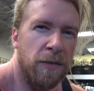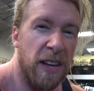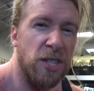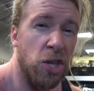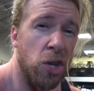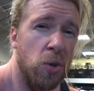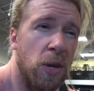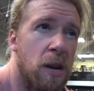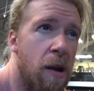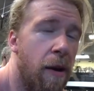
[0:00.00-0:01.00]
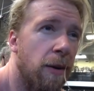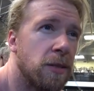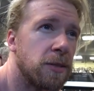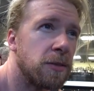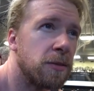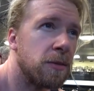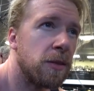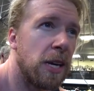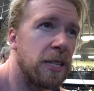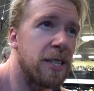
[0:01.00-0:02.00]
Phase 2,
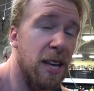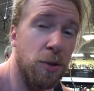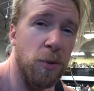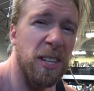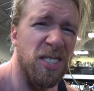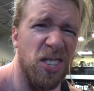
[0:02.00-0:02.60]
day 3 is